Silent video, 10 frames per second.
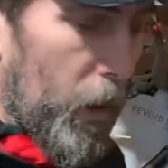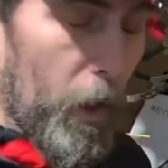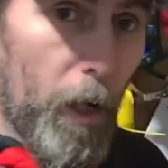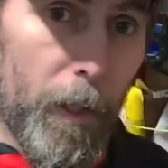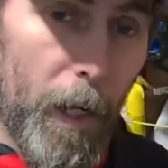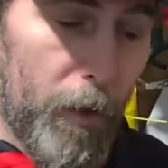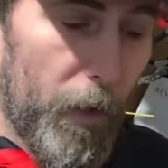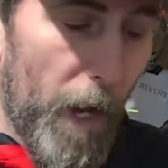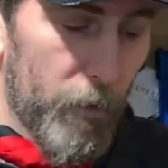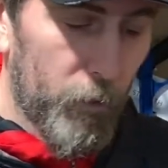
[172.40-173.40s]
Okay,
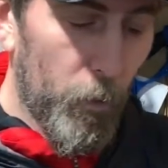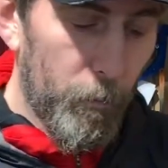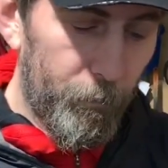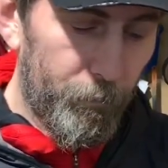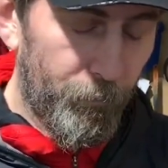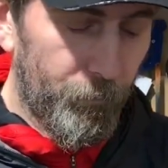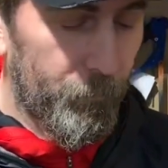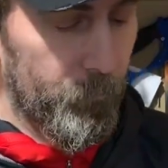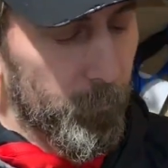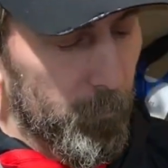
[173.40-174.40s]
the axle.
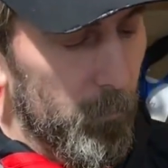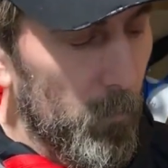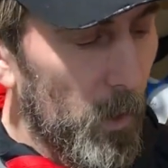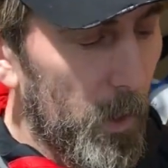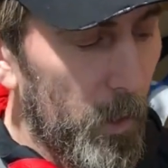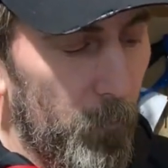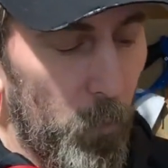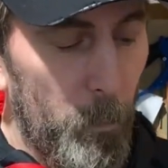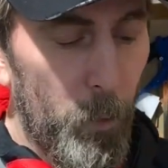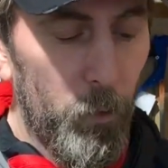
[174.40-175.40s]
If
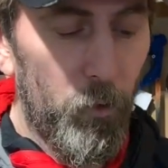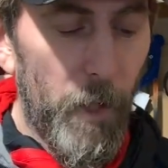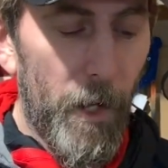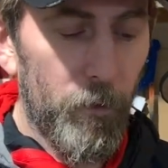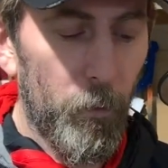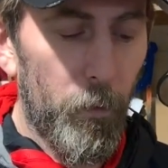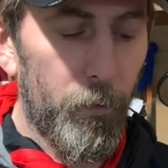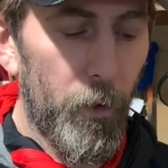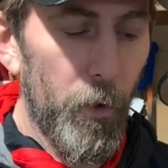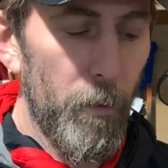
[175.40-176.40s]
you push the axle
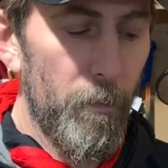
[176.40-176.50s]
through,